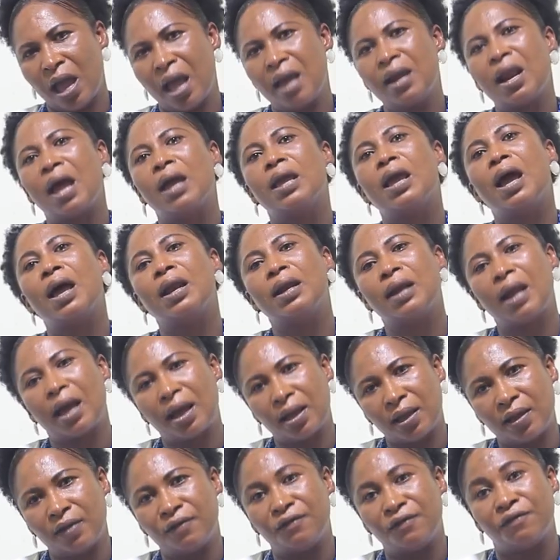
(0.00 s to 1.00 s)
na ya
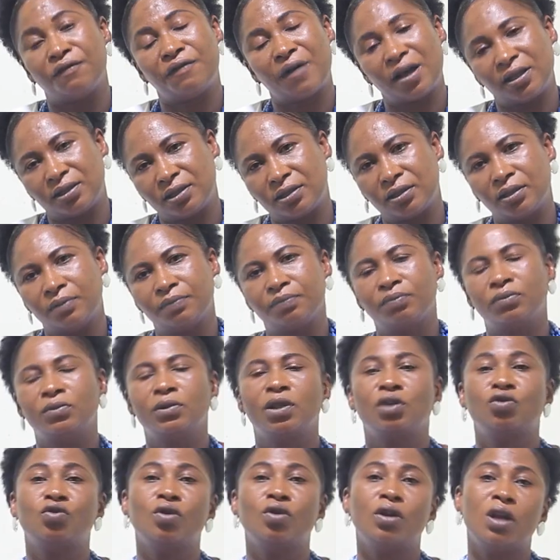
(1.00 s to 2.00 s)
na in fact
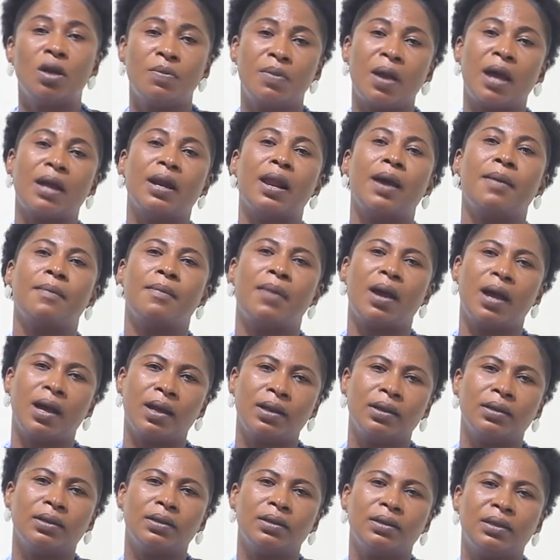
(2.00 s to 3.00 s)
to de bi anama
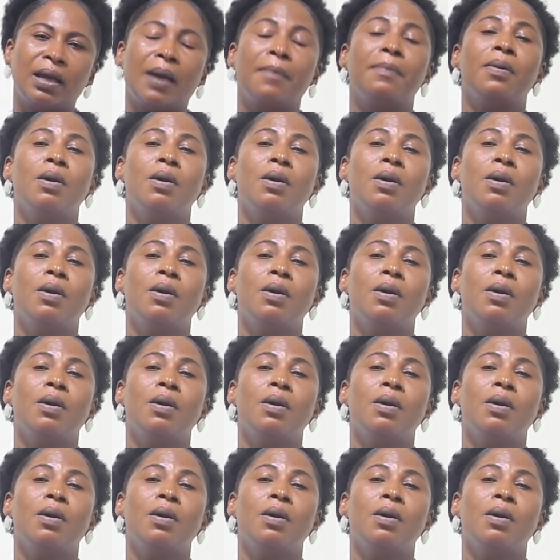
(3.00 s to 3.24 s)
ya